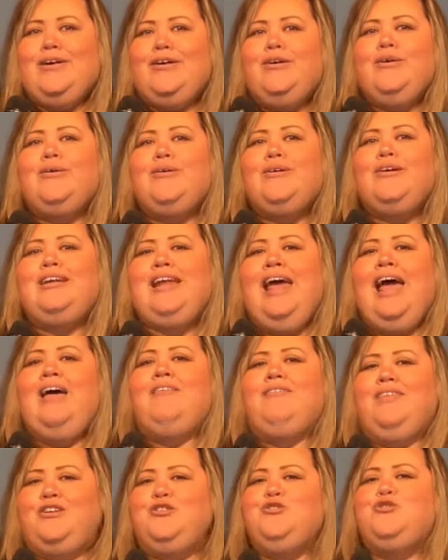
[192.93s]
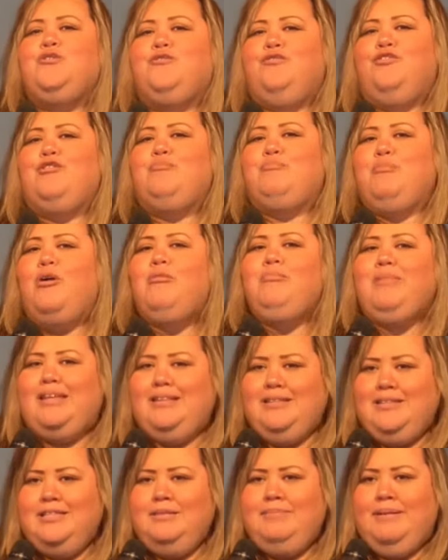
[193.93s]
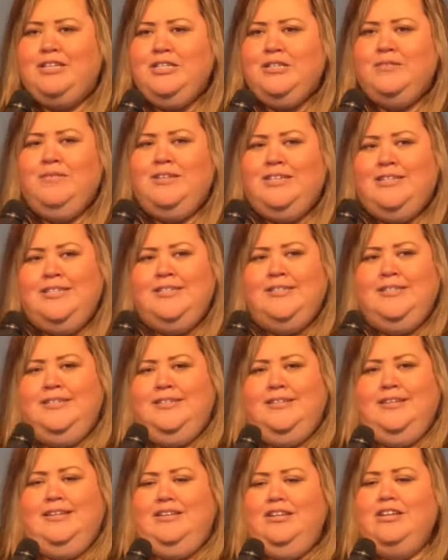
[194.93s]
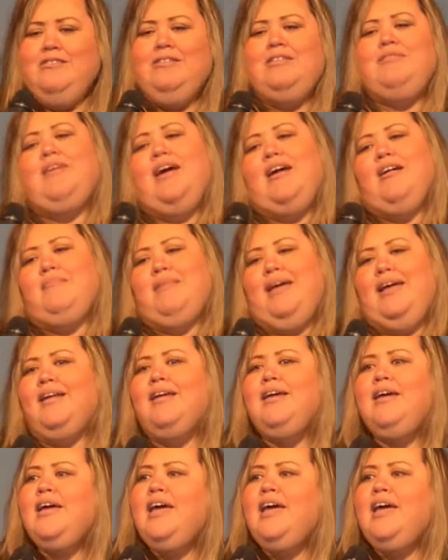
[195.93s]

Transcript: a girl can have introvert moments, especially when she's in a new environment.